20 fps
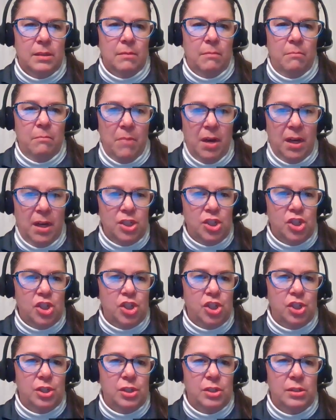
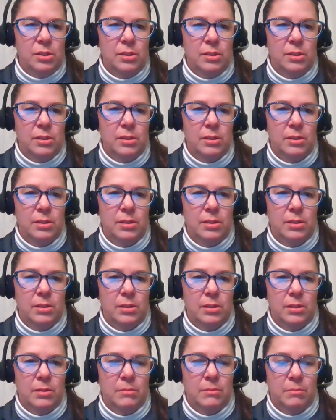Much.
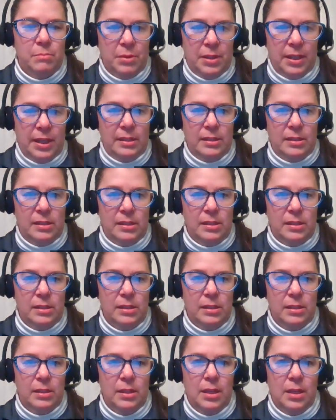Plates.
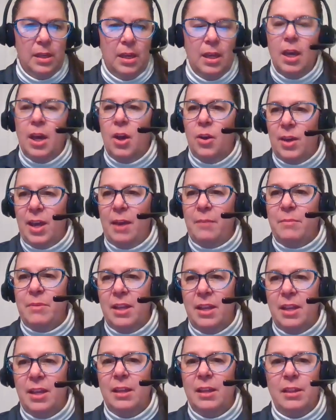Okay, I'm
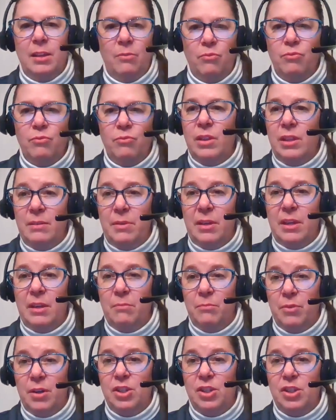getting the really big
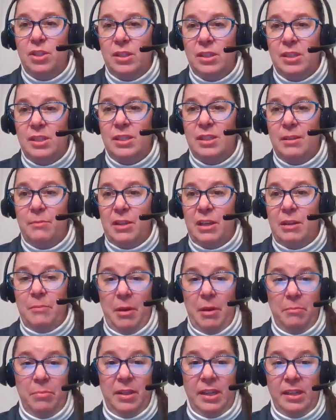impression this is something
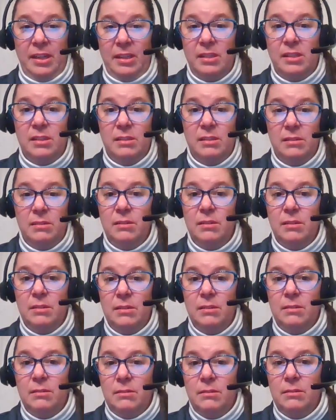about plates.
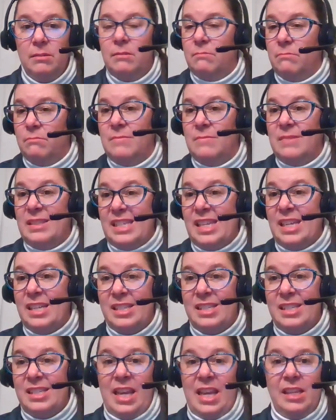
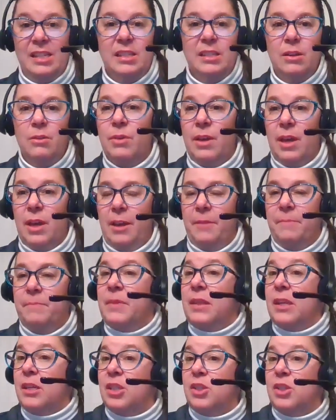Dias days. Okay,
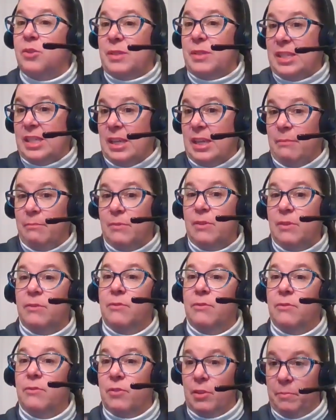so we skimmed
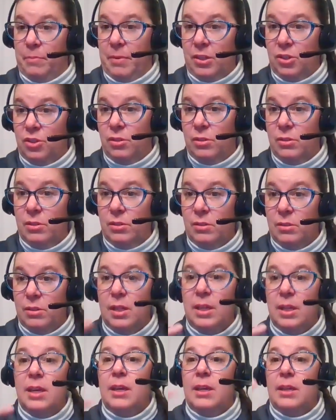for the pictures,
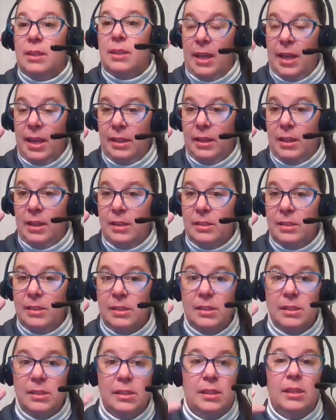the
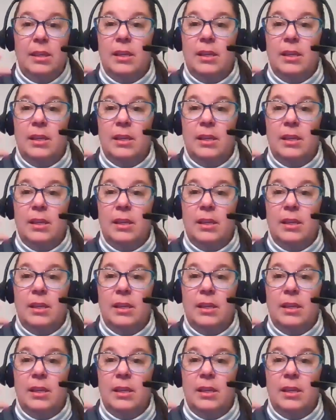headlines,